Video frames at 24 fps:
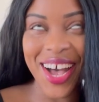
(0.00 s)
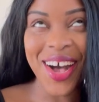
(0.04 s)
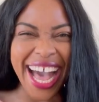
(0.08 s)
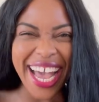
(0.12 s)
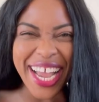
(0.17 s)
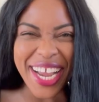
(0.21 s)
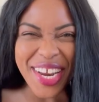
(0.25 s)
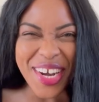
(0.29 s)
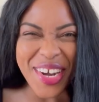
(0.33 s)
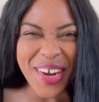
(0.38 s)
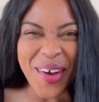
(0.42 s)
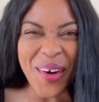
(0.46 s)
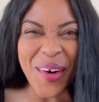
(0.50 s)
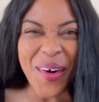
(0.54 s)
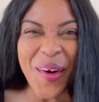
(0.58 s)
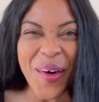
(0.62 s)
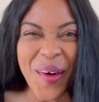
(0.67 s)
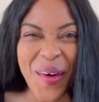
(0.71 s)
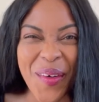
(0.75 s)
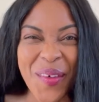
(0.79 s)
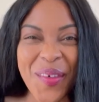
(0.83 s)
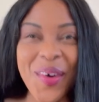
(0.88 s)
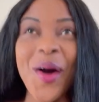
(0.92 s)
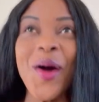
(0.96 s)
I
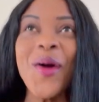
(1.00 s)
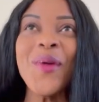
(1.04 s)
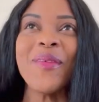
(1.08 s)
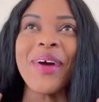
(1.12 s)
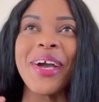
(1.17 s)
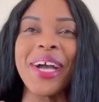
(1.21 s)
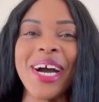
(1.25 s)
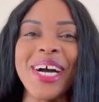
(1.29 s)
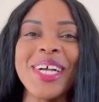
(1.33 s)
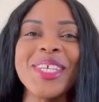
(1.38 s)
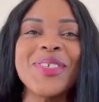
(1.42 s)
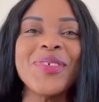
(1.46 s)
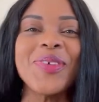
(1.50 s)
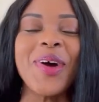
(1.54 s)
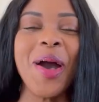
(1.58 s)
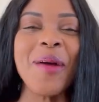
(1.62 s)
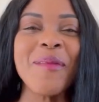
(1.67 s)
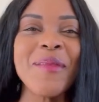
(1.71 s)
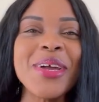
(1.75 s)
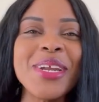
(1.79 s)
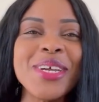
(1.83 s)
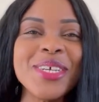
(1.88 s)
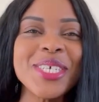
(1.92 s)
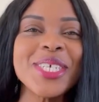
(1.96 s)
know. Oh my God. So I'm
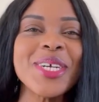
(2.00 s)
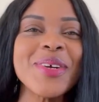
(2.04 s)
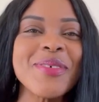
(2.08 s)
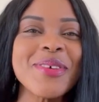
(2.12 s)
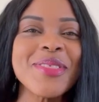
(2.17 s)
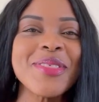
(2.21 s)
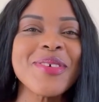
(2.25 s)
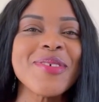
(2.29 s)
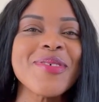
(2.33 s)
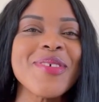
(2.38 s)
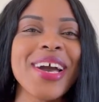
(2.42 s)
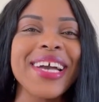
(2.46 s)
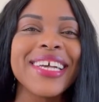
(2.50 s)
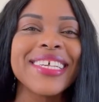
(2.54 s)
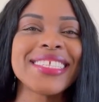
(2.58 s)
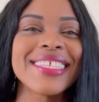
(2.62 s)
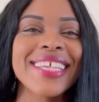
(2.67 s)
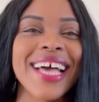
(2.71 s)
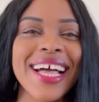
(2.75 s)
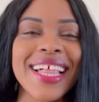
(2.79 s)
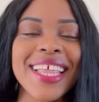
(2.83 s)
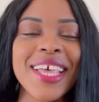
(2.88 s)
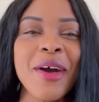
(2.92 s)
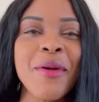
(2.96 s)
going to share with you
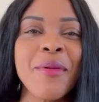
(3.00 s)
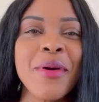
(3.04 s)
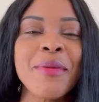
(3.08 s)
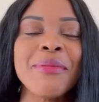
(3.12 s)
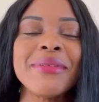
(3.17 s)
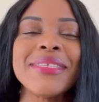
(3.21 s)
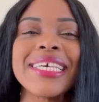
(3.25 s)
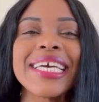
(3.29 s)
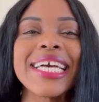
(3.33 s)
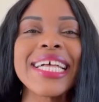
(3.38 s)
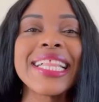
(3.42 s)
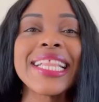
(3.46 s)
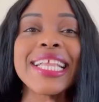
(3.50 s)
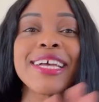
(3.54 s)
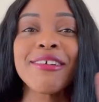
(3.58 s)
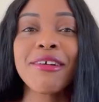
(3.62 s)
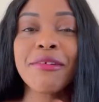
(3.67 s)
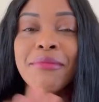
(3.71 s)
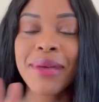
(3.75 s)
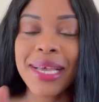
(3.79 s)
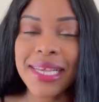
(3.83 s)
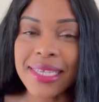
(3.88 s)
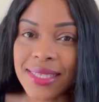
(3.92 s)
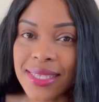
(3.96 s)
exactly how I'm able to clear up
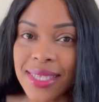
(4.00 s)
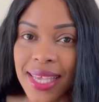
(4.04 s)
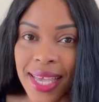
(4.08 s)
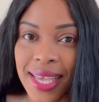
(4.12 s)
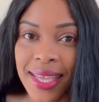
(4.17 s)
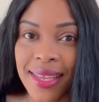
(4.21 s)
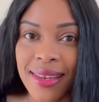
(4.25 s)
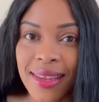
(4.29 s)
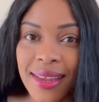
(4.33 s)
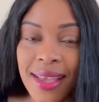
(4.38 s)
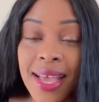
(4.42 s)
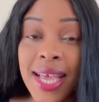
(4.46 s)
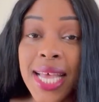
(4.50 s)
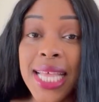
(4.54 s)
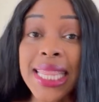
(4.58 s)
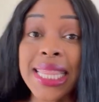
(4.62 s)
my skin.